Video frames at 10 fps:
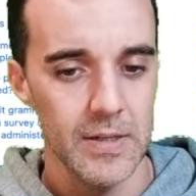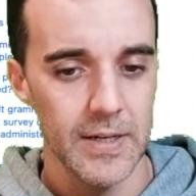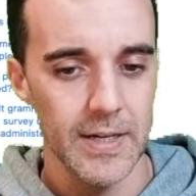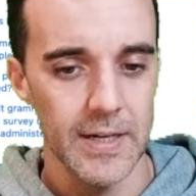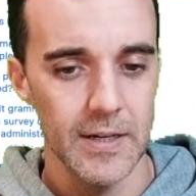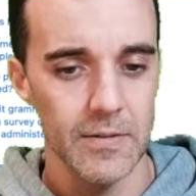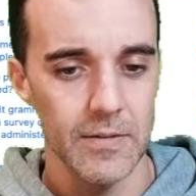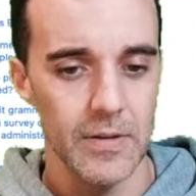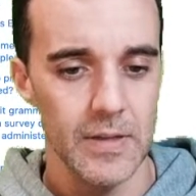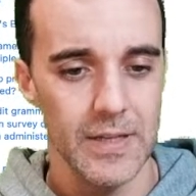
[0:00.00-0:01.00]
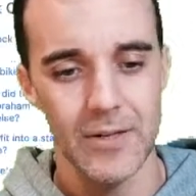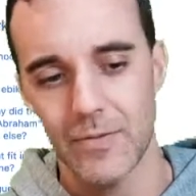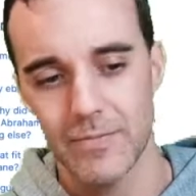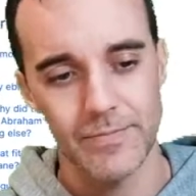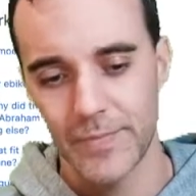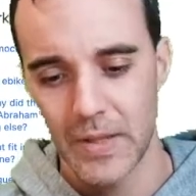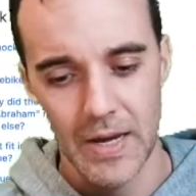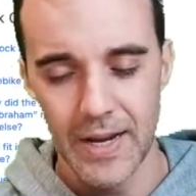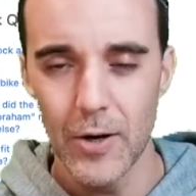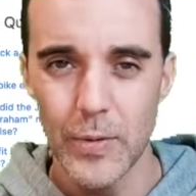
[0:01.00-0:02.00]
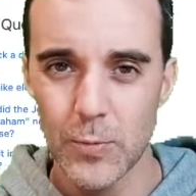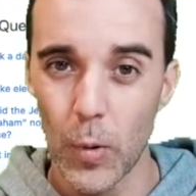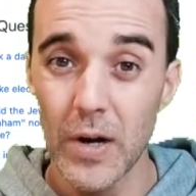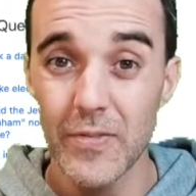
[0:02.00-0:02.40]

You know, I could always work